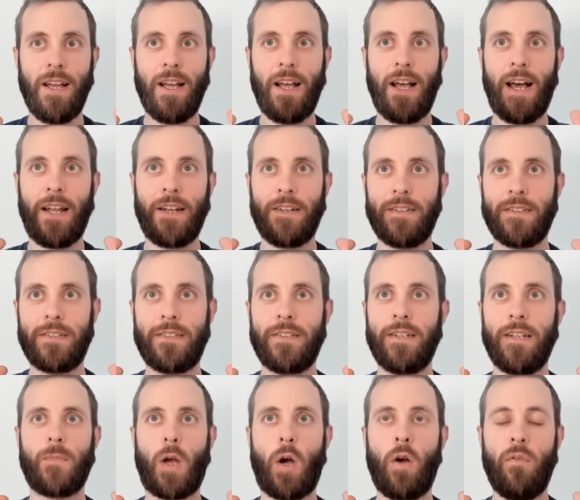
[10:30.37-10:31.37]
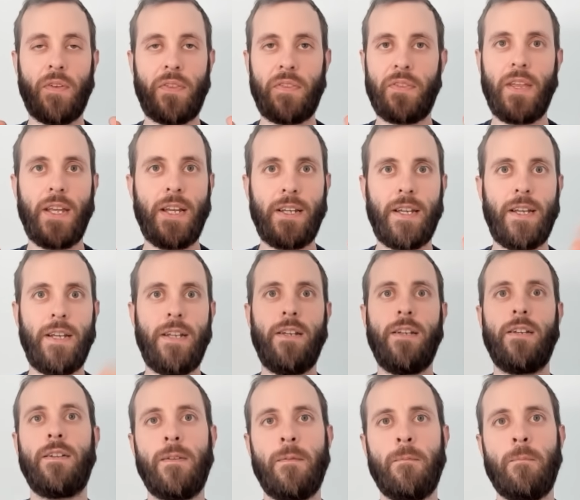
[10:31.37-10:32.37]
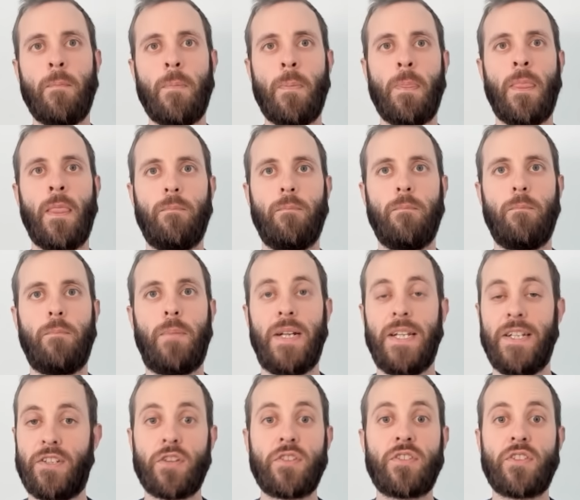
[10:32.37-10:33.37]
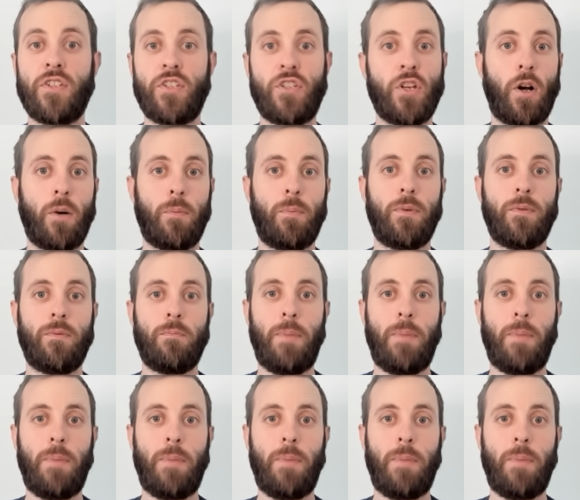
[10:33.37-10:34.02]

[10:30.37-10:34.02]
and overthinking, but it does the job.